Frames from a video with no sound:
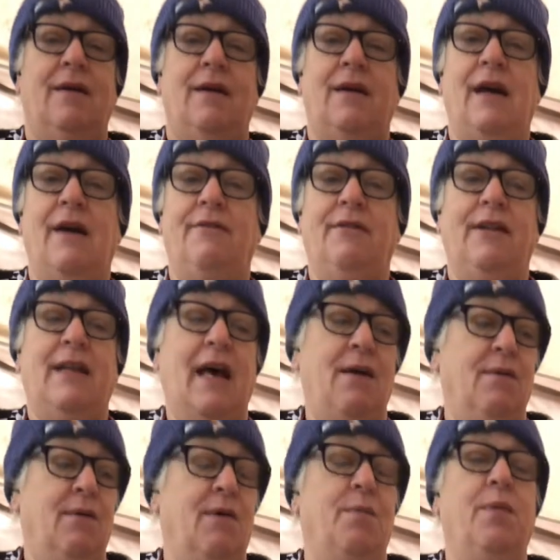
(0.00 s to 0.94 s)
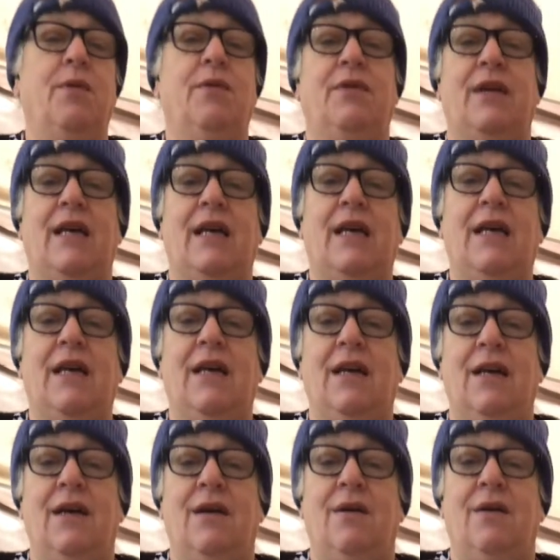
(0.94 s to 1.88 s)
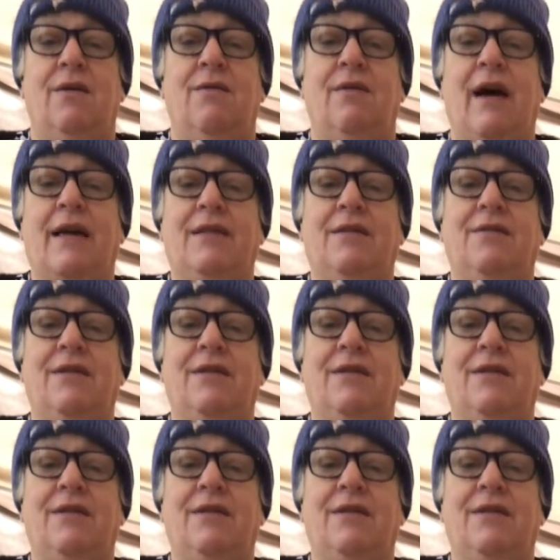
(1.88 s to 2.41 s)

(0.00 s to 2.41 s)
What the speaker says: And after that we'll put the Rice